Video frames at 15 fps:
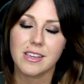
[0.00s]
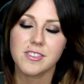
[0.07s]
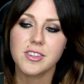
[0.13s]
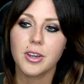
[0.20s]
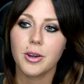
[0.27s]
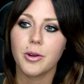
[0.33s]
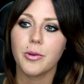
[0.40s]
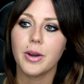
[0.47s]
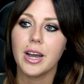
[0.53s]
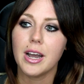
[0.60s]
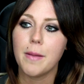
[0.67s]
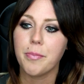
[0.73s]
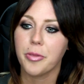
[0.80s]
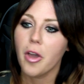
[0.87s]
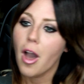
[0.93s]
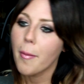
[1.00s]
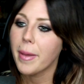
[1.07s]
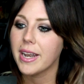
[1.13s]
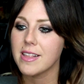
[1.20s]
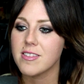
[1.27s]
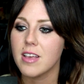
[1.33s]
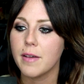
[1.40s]
So
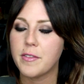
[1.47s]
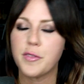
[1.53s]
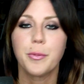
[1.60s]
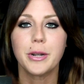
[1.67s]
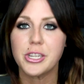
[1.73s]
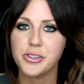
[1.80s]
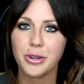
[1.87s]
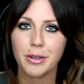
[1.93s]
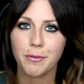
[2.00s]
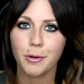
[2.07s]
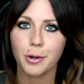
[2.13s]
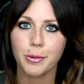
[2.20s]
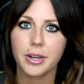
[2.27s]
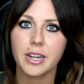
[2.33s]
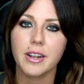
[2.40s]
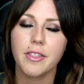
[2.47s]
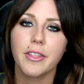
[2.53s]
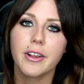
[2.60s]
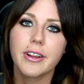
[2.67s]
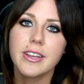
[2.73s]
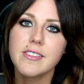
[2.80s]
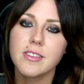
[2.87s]
combat itself is pretty straightforward.
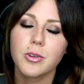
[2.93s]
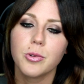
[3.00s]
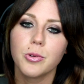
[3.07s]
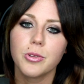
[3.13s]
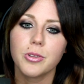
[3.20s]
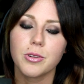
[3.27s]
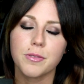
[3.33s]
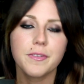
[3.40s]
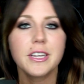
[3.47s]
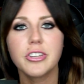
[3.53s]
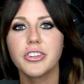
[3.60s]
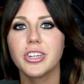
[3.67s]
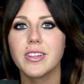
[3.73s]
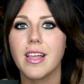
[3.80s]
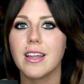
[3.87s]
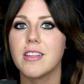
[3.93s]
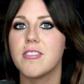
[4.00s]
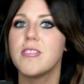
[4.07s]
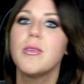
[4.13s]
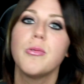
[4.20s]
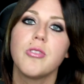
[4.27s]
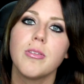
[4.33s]
There is a cool little feature that is
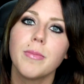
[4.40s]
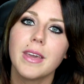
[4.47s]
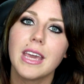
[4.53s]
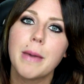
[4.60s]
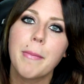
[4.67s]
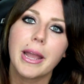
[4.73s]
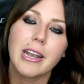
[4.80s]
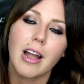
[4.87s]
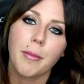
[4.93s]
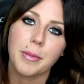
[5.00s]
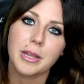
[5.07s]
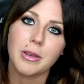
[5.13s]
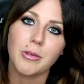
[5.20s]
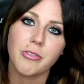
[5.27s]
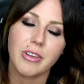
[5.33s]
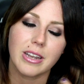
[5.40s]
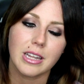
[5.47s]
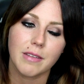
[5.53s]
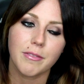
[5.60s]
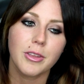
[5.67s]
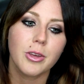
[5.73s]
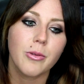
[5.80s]
new to me. It might not be new to any
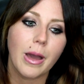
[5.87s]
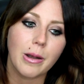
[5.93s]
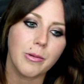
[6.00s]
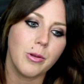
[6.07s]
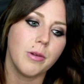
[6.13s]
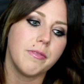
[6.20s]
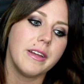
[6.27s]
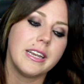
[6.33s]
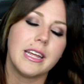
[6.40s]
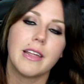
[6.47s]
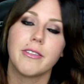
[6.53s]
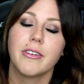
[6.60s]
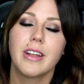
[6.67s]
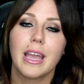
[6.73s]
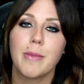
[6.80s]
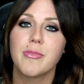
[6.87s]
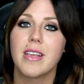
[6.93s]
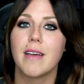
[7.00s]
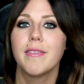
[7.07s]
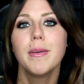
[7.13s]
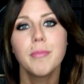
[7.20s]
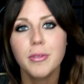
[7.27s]
of you. I don't know if any other games
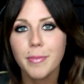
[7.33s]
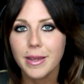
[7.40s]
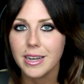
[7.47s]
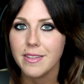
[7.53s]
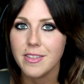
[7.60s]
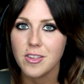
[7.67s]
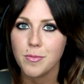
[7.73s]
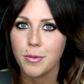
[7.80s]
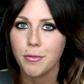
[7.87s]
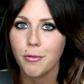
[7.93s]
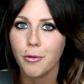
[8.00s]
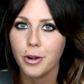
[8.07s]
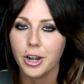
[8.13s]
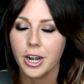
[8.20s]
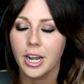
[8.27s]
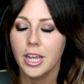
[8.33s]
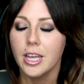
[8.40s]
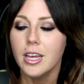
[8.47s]
have implemented this before.